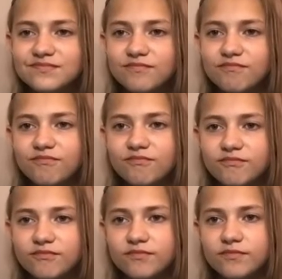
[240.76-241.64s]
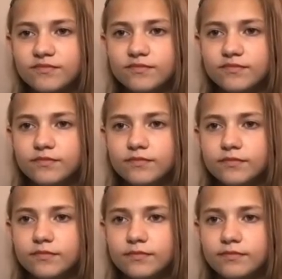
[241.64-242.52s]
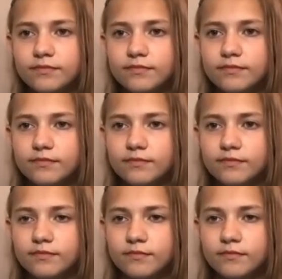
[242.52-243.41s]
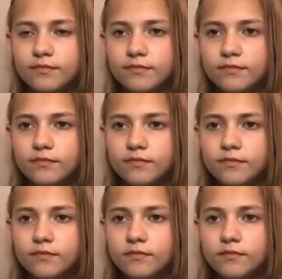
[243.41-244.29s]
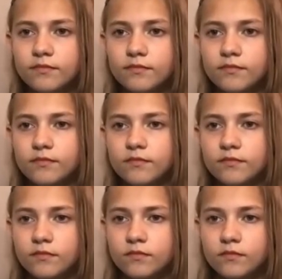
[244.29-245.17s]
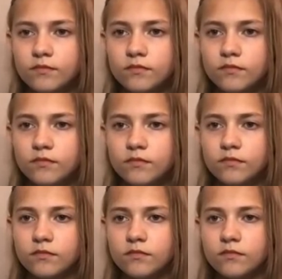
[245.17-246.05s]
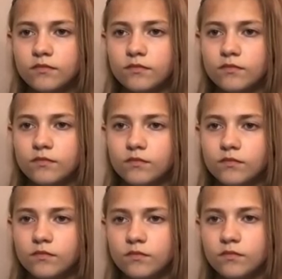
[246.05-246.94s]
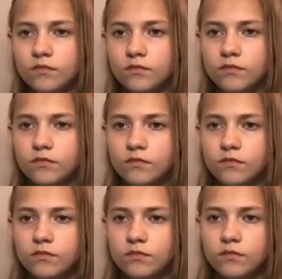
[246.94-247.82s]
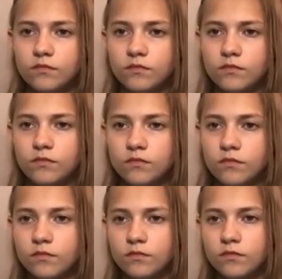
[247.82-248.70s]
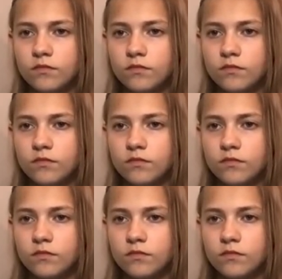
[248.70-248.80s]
[no speech]